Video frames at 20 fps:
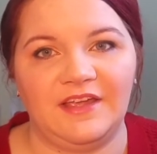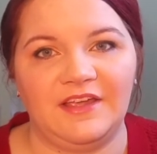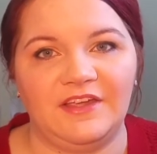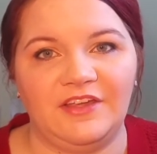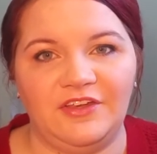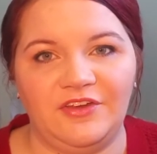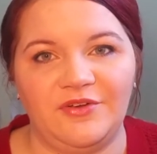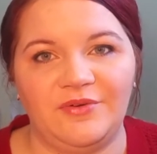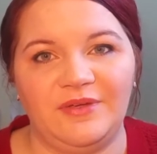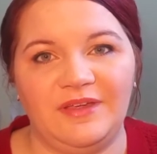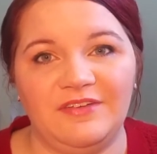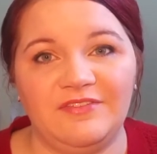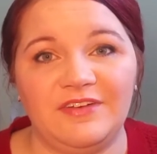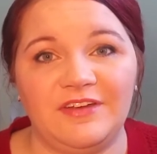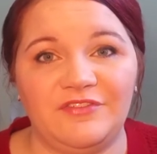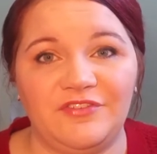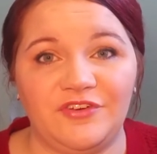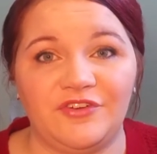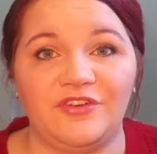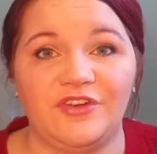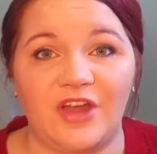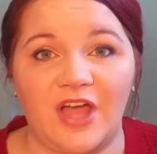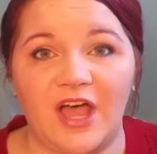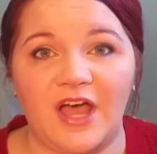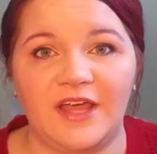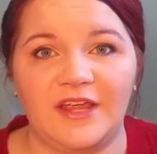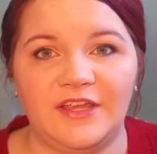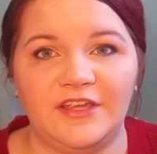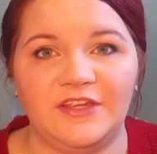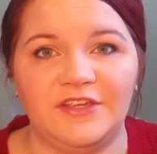you know, even if you're
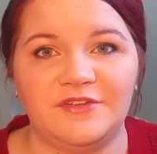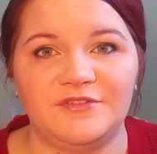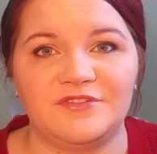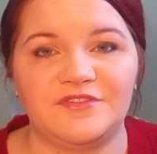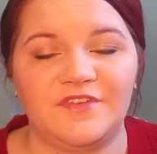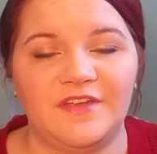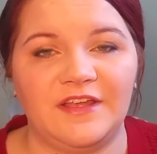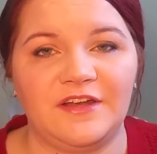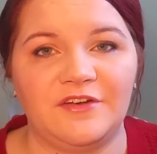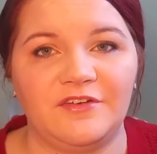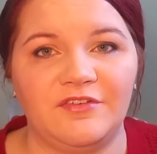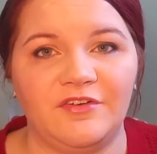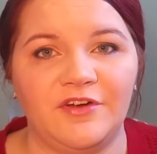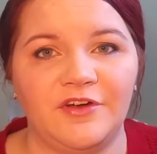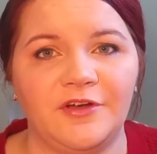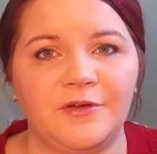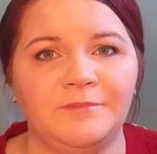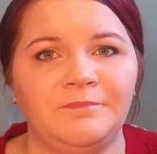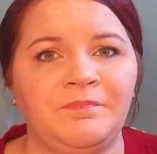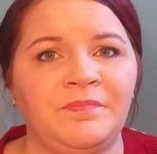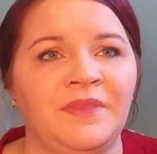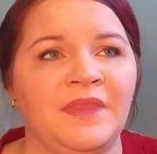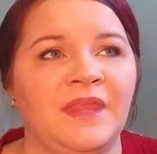not a huge fan of her,